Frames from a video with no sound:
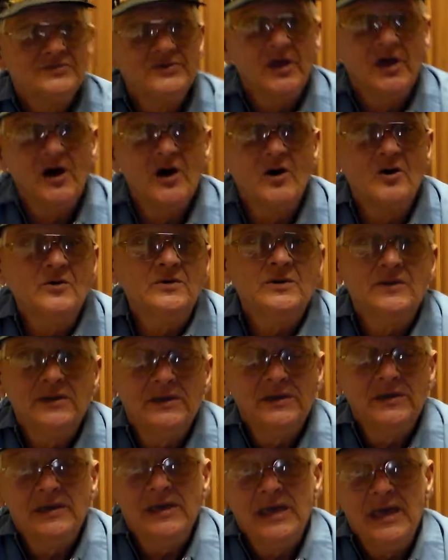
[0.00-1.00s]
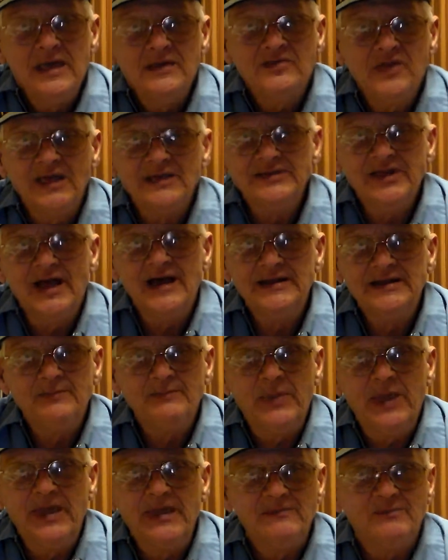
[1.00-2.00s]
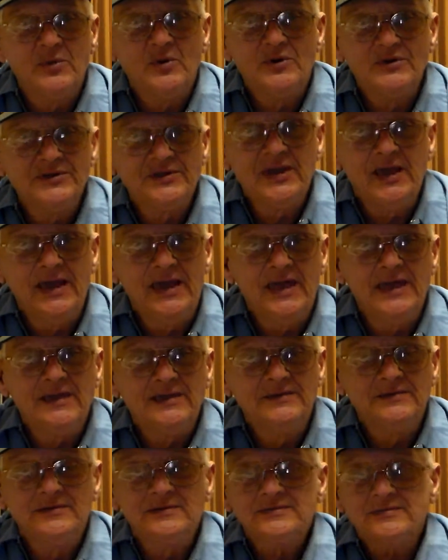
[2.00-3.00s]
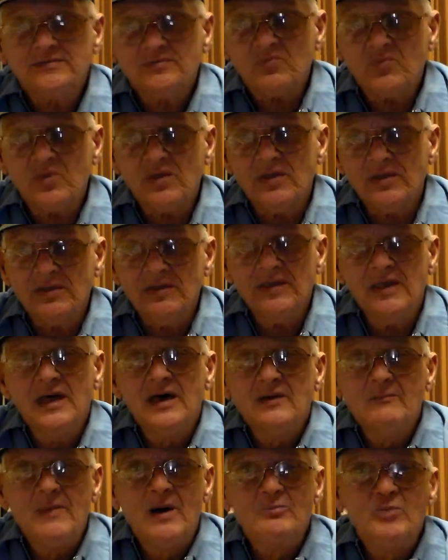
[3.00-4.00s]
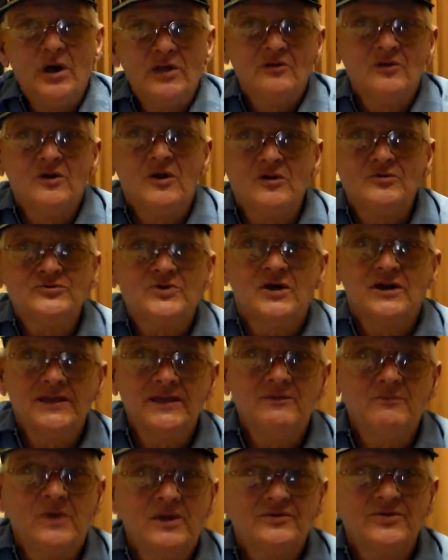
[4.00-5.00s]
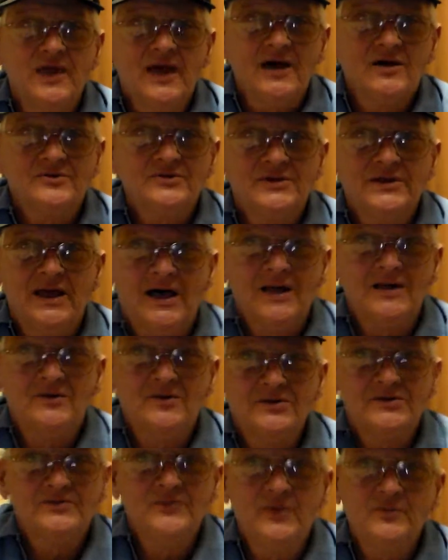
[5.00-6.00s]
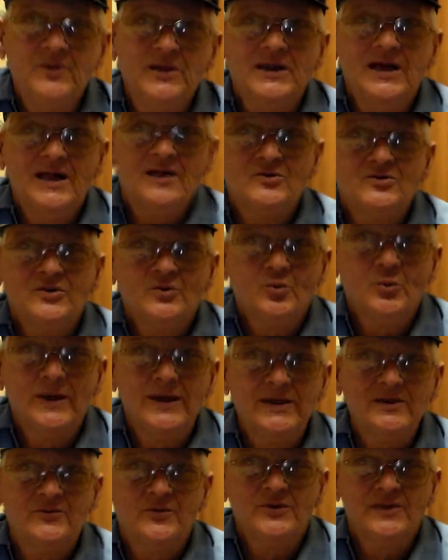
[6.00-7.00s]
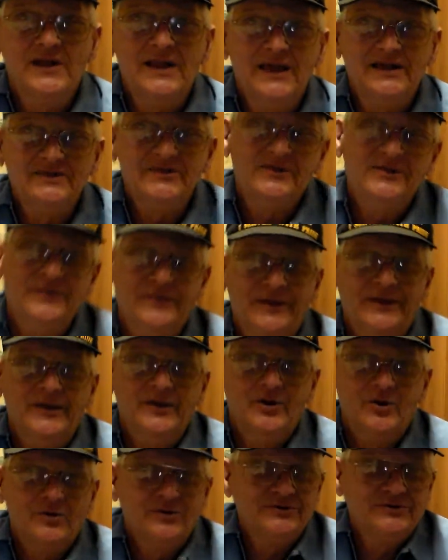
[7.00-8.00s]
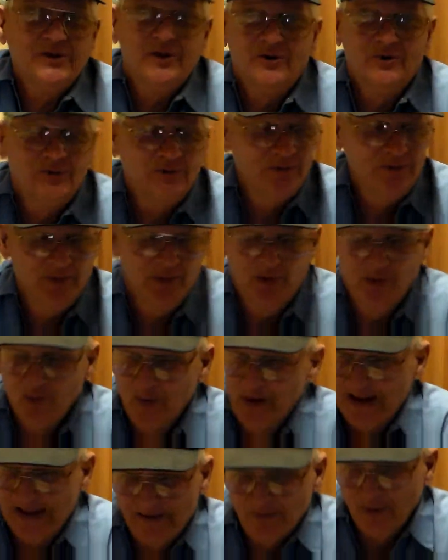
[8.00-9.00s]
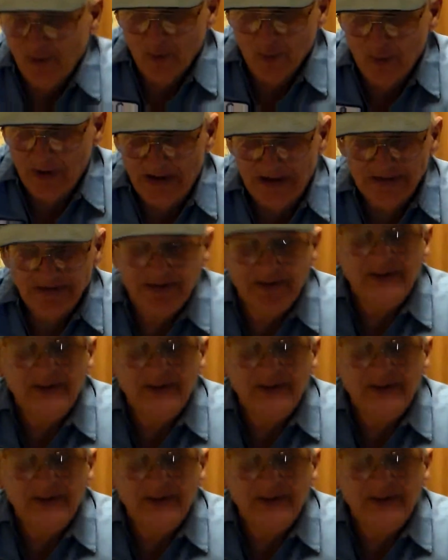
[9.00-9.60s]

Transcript: So they signed a paper saying my brother-in-law was going to give me $1,000, $50 a week for the next year or so, or whatever it was.